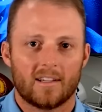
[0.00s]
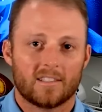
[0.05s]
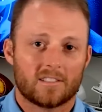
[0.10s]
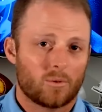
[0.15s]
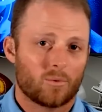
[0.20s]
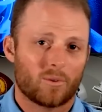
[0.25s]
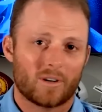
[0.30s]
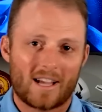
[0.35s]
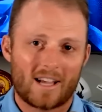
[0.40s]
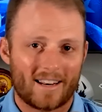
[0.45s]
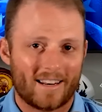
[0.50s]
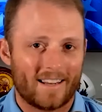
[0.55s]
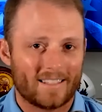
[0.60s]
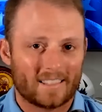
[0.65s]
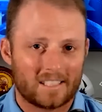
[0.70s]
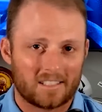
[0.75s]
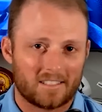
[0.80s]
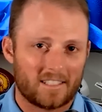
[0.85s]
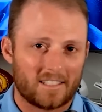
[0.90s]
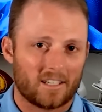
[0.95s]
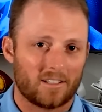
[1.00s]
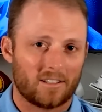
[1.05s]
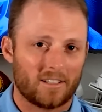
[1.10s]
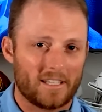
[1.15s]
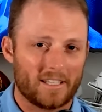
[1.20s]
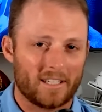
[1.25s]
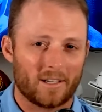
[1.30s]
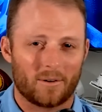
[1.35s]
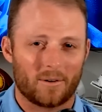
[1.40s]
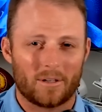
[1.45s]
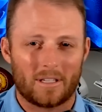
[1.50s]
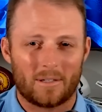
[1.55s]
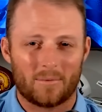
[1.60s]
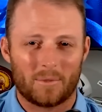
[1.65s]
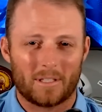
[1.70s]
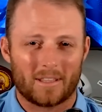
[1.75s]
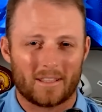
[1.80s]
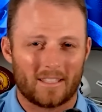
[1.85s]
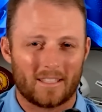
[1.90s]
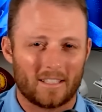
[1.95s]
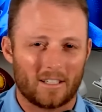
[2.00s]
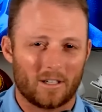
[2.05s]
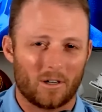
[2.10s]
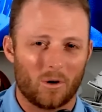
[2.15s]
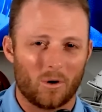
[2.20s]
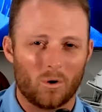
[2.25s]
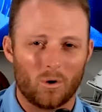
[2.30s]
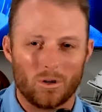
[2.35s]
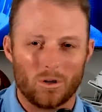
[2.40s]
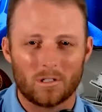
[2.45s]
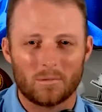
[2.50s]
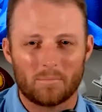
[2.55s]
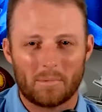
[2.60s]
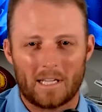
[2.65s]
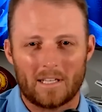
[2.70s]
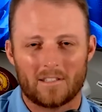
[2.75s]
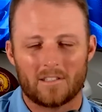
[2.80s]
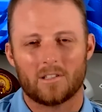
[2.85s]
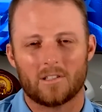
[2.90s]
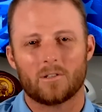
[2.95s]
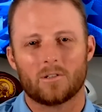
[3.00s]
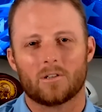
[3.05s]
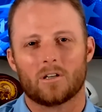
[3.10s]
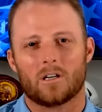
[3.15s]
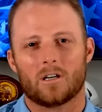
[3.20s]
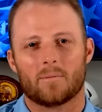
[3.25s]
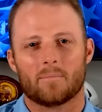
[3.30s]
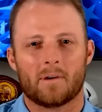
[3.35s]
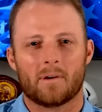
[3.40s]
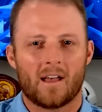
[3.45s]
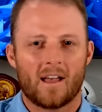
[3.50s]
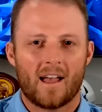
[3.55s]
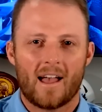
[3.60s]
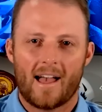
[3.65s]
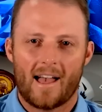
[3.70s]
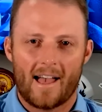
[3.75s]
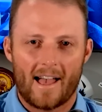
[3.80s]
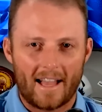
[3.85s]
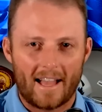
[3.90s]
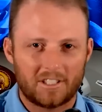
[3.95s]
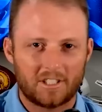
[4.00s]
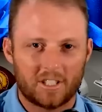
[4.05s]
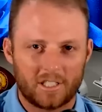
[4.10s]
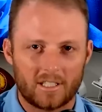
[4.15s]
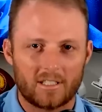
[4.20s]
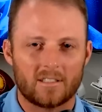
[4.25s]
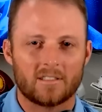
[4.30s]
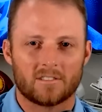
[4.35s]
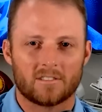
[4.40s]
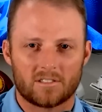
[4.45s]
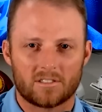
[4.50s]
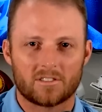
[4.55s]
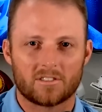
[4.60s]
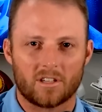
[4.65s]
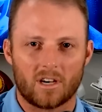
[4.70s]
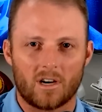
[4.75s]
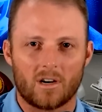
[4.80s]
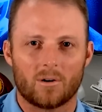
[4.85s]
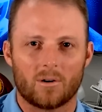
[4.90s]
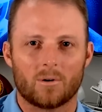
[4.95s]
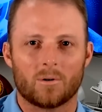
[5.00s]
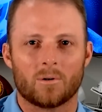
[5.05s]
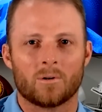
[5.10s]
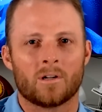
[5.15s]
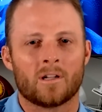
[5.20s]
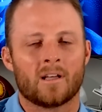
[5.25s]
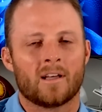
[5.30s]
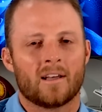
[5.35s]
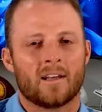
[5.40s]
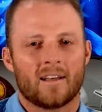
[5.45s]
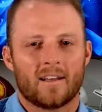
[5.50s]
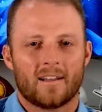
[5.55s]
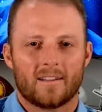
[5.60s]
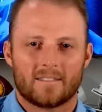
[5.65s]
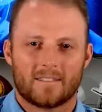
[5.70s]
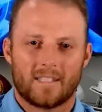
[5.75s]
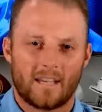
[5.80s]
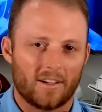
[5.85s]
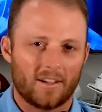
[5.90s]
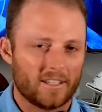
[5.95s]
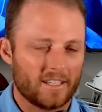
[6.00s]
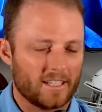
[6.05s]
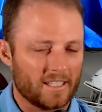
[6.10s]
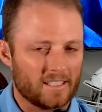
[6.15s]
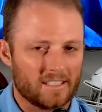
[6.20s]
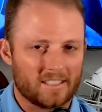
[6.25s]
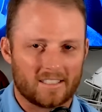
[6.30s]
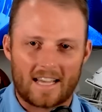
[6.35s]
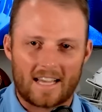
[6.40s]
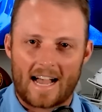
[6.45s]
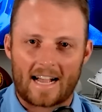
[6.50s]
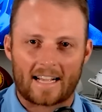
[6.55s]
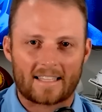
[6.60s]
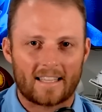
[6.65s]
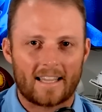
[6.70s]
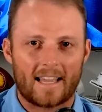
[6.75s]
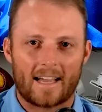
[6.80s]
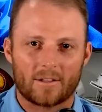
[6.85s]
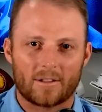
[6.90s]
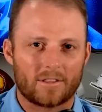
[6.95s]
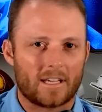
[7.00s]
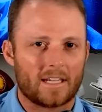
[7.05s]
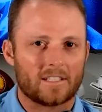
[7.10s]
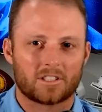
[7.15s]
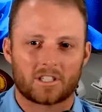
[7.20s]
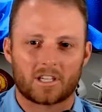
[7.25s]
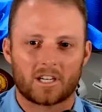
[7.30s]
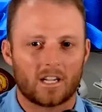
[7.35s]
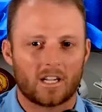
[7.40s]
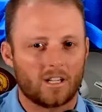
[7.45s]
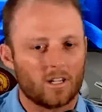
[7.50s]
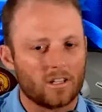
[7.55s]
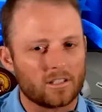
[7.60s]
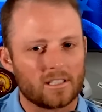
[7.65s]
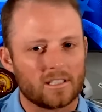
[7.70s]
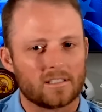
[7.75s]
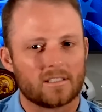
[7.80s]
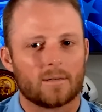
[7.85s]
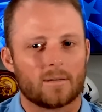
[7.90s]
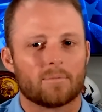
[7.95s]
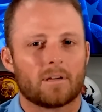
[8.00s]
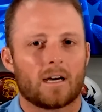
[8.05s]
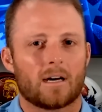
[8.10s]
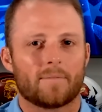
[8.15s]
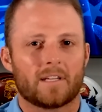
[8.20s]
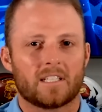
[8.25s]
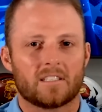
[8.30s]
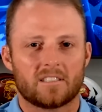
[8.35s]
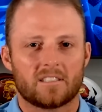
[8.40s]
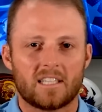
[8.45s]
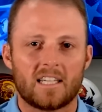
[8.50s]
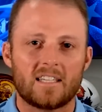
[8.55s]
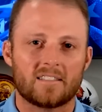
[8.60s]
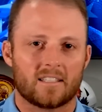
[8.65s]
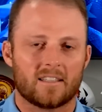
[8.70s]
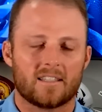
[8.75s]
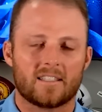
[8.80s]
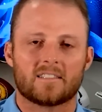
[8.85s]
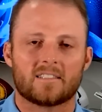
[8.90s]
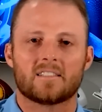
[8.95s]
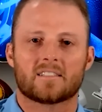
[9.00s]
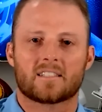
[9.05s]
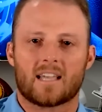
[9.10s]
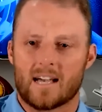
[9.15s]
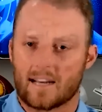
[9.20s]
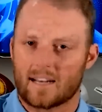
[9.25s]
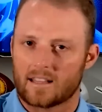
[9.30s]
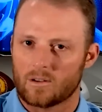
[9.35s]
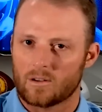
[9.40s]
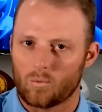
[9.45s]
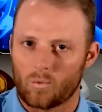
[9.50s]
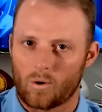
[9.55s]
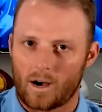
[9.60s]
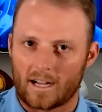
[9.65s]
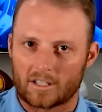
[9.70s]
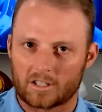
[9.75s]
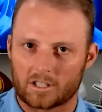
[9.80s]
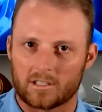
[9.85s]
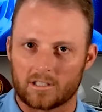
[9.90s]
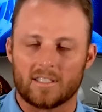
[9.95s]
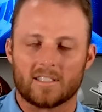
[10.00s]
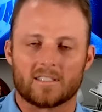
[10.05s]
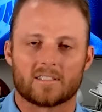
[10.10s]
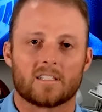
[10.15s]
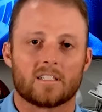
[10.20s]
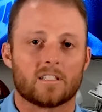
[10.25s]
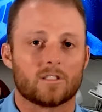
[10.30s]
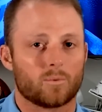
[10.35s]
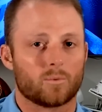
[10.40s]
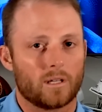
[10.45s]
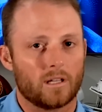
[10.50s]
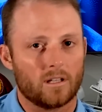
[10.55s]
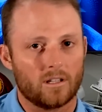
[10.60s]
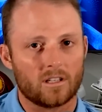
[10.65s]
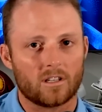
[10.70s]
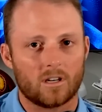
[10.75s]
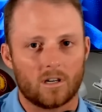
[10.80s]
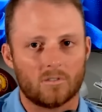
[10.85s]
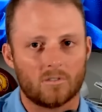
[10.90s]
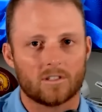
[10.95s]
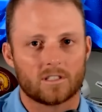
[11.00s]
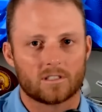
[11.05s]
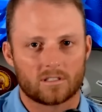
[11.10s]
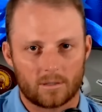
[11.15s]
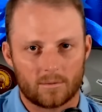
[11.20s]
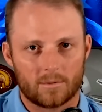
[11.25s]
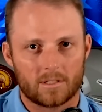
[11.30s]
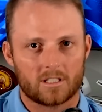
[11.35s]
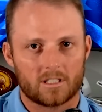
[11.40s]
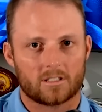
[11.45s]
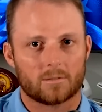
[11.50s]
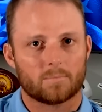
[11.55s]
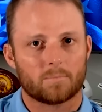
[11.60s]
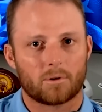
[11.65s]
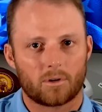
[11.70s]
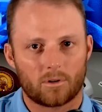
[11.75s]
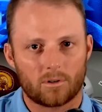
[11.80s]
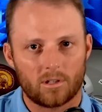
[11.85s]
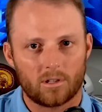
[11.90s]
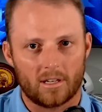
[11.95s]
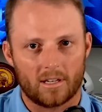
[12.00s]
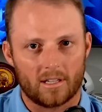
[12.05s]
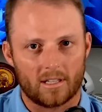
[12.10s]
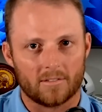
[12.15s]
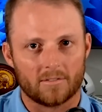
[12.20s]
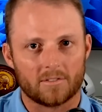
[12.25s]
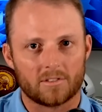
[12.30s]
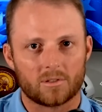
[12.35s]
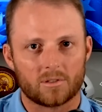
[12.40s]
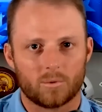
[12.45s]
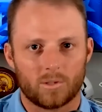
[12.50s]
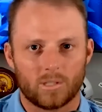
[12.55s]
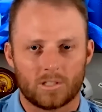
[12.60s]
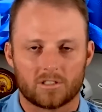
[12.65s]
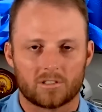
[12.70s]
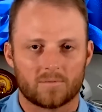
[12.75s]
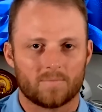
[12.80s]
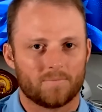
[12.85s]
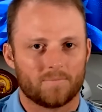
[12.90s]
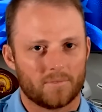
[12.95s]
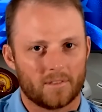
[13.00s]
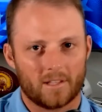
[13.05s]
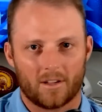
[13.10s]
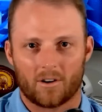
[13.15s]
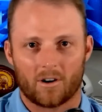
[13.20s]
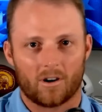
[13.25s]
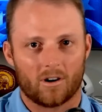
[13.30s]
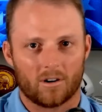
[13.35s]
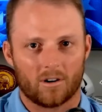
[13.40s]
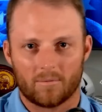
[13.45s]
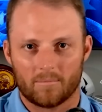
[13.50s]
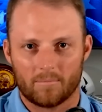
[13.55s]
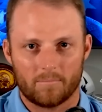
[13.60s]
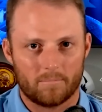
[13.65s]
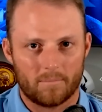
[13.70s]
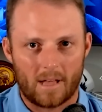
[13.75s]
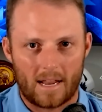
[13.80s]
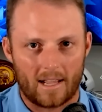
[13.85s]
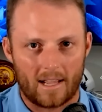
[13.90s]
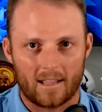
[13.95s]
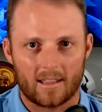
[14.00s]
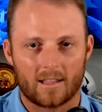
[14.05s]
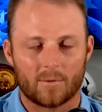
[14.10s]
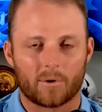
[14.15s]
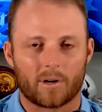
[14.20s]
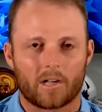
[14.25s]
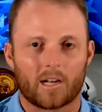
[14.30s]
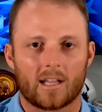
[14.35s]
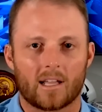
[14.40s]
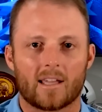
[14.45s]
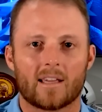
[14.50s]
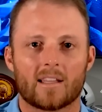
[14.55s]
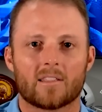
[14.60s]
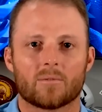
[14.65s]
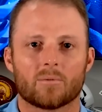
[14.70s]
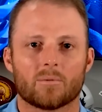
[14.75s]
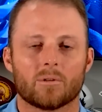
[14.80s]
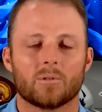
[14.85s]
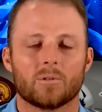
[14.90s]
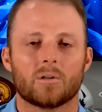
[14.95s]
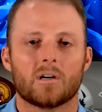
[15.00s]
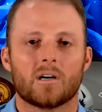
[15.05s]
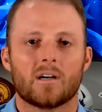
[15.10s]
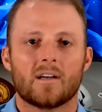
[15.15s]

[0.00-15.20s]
So we're not necessarily going with the hold me to them, etch it and sewn, tell you exactly how things are going to look this upcoming season. This is kind of the watch list. And as we look over some of the superlatives, which there are many that we're going to get through,